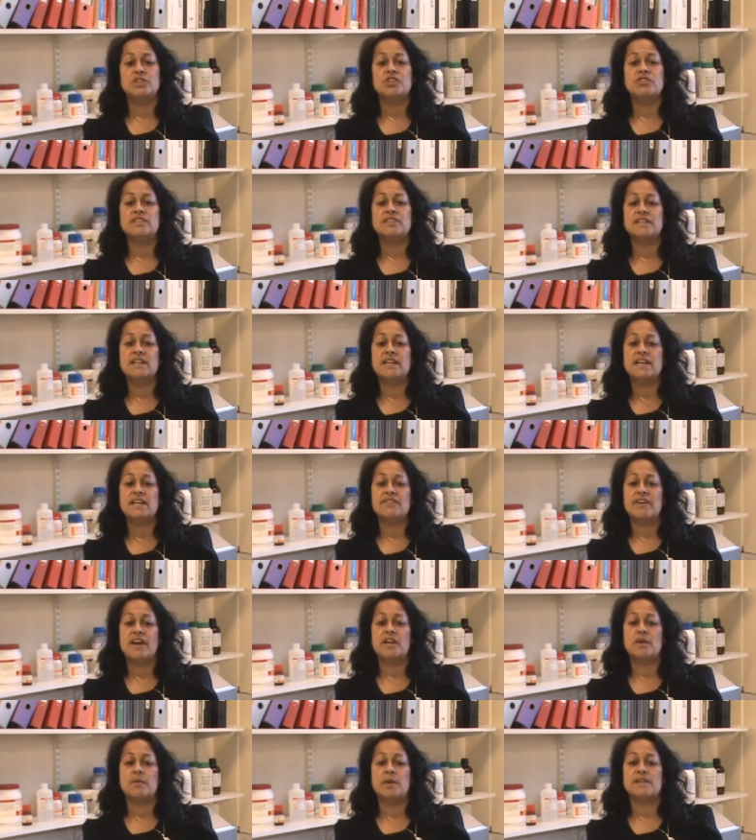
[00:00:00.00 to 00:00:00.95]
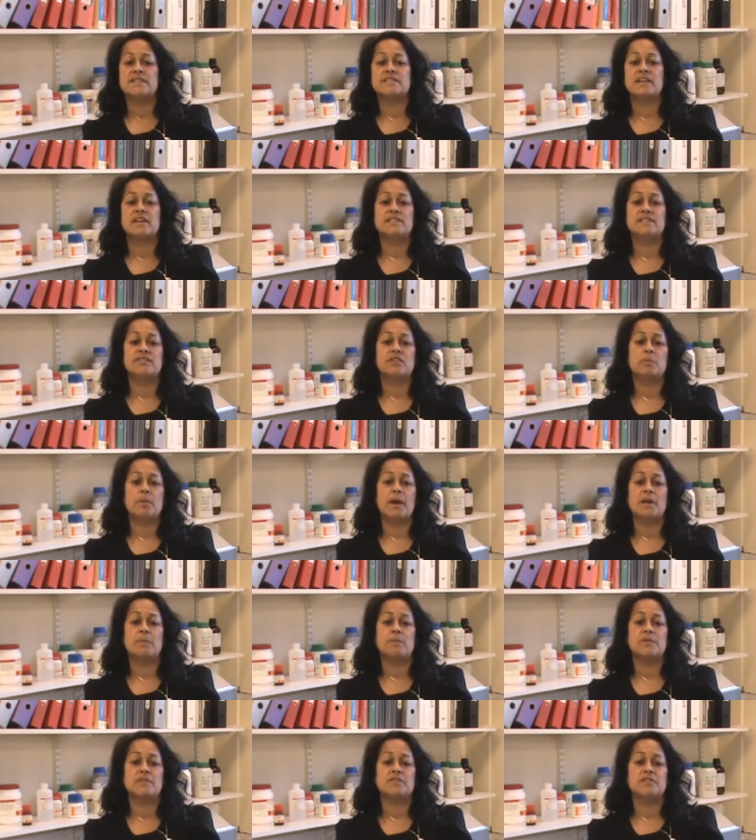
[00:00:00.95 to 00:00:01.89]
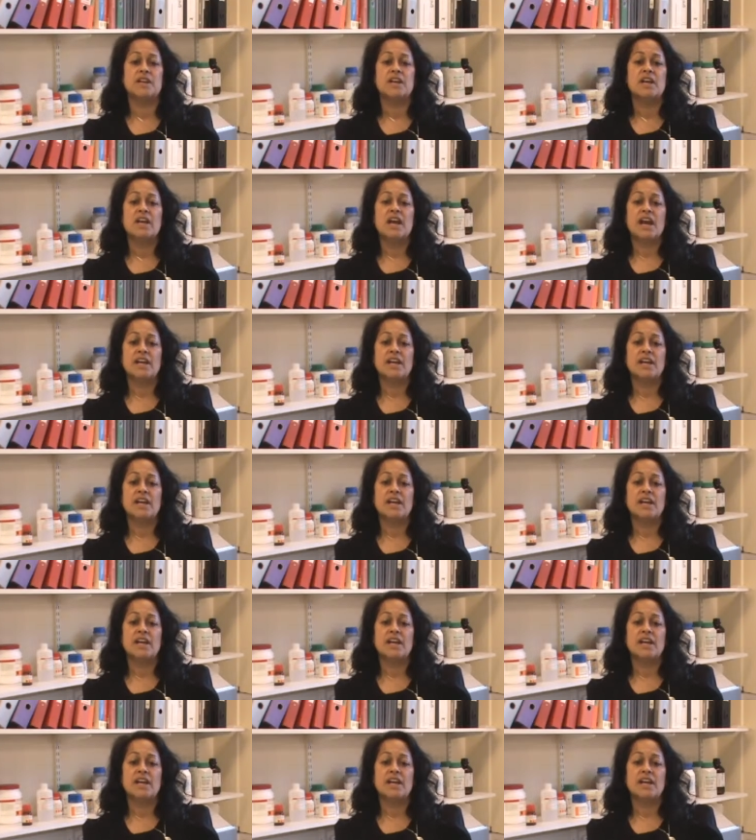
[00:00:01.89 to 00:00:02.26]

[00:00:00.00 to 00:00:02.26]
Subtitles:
critically evaluate scientific papers